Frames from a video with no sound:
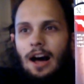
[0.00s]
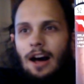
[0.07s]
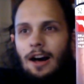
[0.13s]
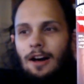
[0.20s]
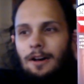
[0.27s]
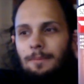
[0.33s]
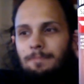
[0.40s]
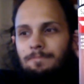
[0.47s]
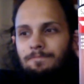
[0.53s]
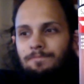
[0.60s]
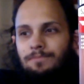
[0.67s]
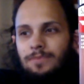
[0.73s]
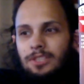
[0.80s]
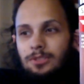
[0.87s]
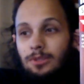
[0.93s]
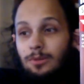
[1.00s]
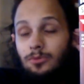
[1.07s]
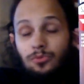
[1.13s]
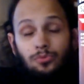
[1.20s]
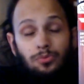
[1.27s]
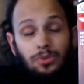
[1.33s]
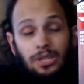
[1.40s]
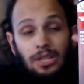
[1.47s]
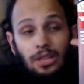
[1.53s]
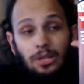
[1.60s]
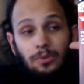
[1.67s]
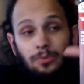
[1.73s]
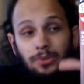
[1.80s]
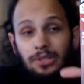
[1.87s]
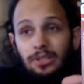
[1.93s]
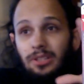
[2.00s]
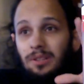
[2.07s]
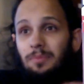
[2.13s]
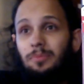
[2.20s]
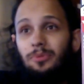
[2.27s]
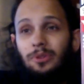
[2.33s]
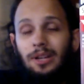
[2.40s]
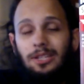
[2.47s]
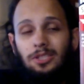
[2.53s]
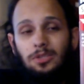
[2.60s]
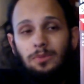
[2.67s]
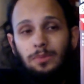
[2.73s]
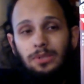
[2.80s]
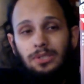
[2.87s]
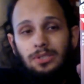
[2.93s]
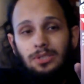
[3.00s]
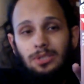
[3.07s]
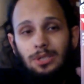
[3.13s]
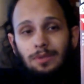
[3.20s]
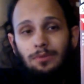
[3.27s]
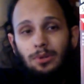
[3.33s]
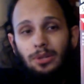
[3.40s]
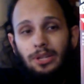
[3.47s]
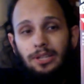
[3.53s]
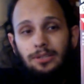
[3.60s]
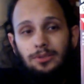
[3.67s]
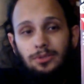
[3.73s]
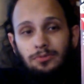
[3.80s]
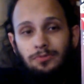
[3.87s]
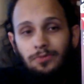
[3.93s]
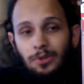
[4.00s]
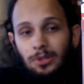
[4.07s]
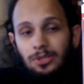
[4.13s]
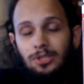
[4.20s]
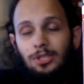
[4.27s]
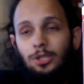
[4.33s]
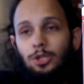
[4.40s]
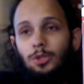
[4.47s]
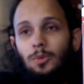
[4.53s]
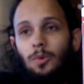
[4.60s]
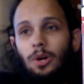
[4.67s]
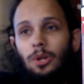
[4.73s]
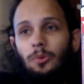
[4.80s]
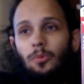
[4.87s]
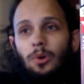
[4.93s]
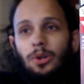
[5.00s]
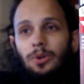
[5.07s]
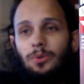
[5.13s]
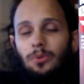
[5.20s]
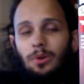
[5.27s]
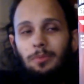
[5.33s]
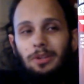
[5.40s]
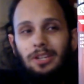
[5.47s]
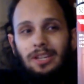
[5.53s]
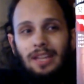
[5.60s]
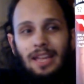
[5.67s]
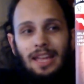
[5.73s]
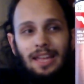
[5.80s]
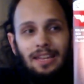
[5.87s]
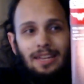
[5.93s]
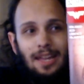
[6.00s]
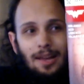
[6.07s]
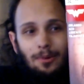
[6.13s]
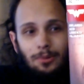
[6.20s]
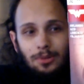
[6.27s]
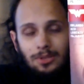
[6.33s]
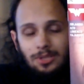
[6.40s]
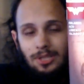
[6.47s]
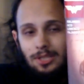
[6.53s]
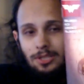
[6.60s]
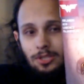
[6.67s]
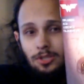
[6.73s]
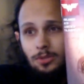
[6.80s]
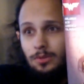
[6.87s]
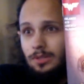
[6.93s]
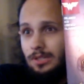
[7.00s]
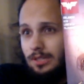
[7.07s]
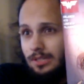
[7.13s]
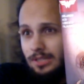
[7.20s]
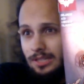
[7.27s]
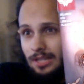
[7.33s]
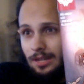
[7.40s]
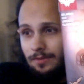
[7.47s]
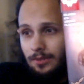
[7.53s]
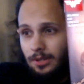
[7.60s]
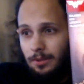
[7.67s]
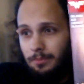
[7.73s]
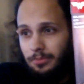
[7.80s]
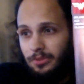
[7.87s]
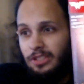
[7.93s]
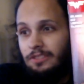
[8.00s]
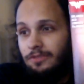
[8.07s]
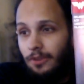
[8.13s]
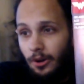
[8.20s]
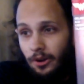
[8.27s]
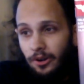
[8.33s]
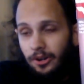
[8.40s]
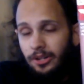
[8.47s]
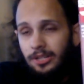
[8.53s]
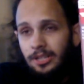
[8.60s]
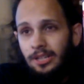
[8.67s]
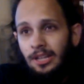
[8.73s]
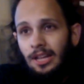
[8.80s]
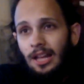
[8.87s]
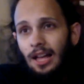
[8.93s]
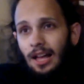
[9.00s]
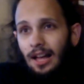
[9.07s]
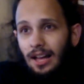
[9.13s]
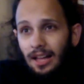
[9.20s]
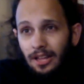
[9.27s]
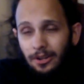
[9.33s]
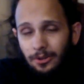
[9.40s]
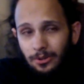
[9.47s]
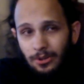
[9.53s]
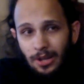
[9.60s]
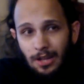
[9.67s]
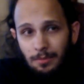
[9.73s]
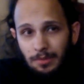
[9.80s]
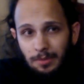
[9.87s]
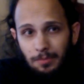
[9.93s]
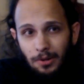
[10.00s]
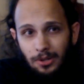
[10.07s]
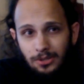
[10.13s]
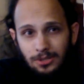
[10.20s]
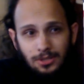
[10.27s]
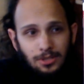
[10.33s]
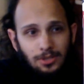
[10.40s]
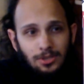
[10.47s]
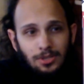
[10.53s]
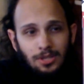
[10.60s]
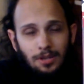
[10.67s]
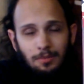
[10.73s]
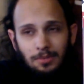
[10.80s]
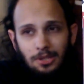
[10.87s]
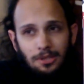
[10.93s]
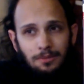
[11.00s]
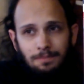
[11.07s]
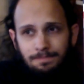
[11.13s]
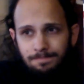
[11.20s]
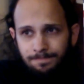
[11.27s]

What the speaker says: So I was really, really impressed with Steve Orlando's first issue on Wonder Woman, and now it looks like he's doing kind of a brief arc. I don't know how many parts this is going to be,